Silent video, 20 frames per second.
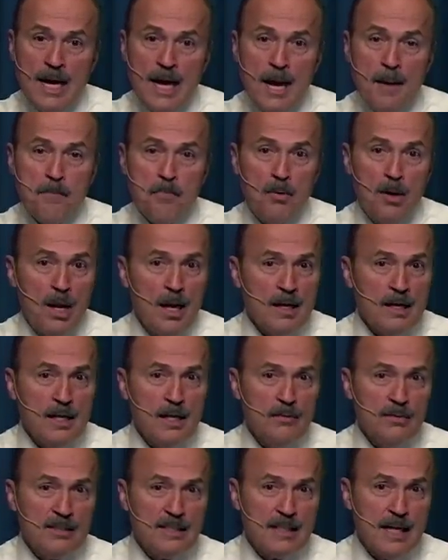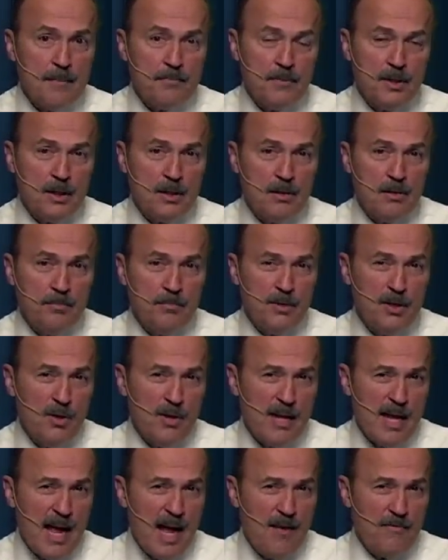and plug it in a receptacle, but you
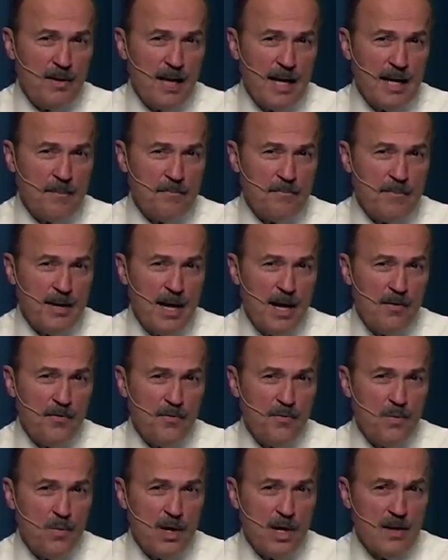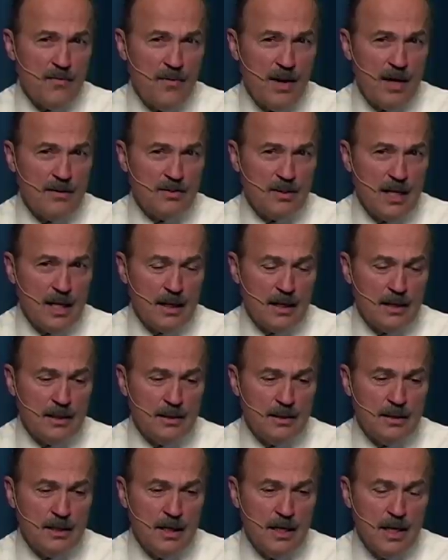only have like about 45
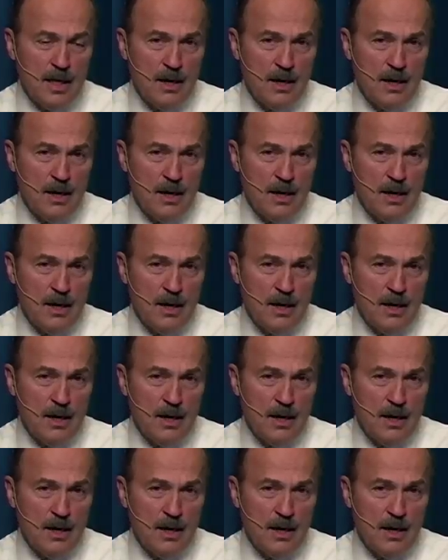seconds.